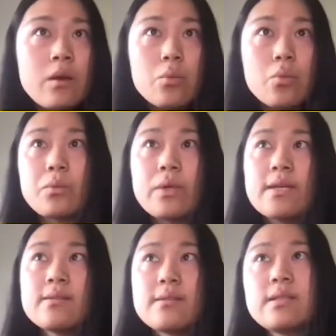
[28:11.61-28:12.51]
And what we
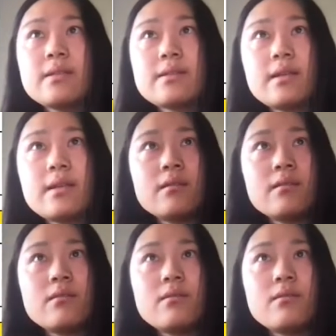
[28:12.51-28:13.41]
can see is that
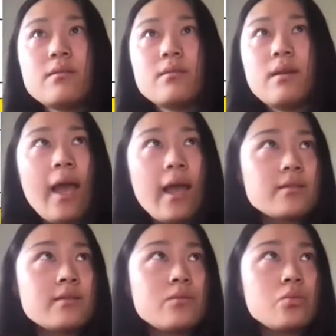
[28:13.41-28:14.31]

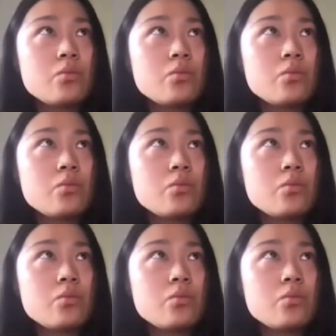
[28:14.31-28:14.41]
as